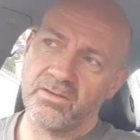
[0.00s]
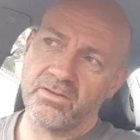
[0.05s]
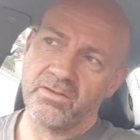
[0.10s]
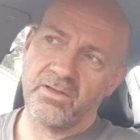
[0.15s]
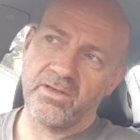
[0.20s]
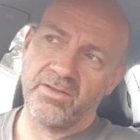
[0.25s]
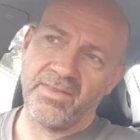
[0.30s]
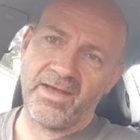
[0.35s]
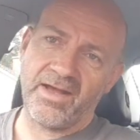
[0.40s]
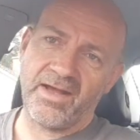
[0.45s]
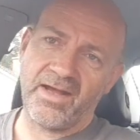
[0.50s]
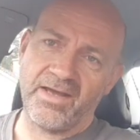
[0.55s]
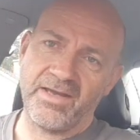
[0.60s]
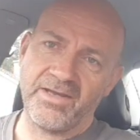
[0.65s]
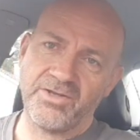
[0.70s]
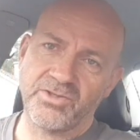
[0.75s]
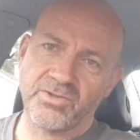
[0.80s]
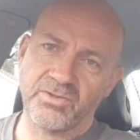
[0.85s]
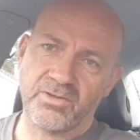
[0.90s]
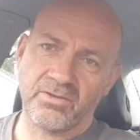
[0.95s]
at that
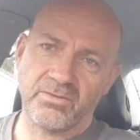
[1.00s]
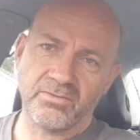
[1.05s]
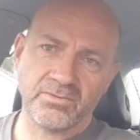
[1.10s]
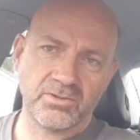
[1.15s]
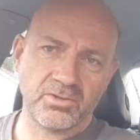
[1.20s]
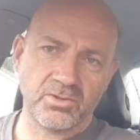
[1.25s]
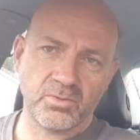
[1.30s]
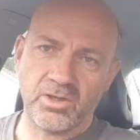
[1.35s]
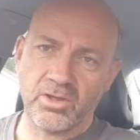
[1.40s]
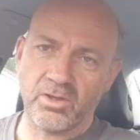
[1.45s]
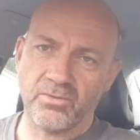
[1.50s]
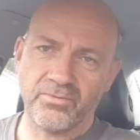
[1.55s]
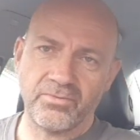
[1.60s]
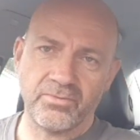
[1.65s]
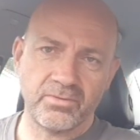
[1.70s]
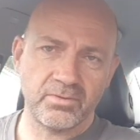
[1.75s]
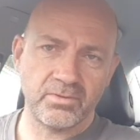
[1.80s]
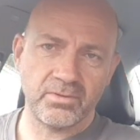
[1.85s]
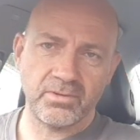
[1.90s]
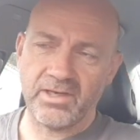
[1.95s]
age, when I was
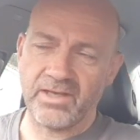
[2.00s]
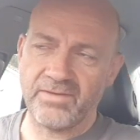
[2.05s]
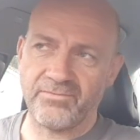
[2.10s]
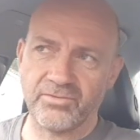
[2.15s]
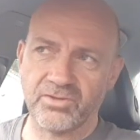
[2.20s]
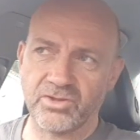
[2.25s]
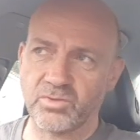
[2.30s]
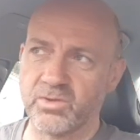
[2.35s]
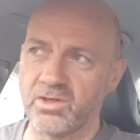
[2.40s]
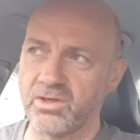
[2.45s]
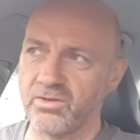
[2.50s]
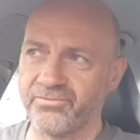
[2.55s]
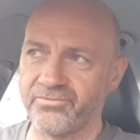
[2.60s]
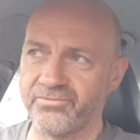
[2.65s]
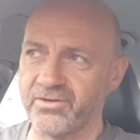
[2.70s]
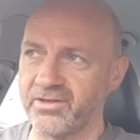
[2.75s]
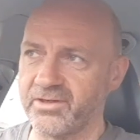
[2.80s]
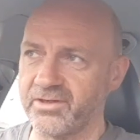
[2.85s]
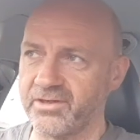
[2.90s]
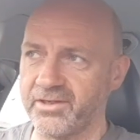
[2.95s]

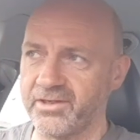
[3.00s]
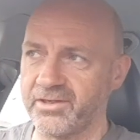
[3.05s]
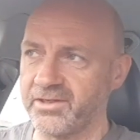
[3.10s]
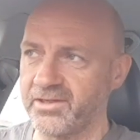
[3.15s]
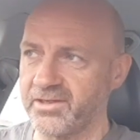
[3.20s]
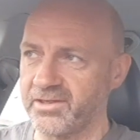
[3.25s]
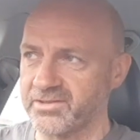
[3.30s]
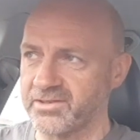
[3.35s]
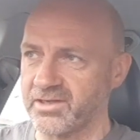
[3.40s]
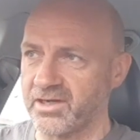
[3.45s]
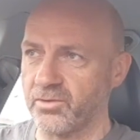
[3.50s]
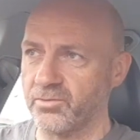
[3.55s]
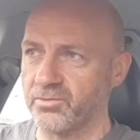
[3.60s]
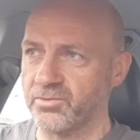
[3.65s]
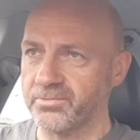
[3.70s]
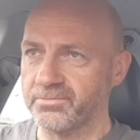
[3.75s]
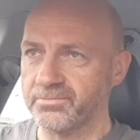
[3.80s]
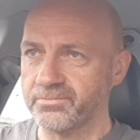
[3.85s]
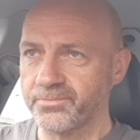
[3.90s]
13 years old,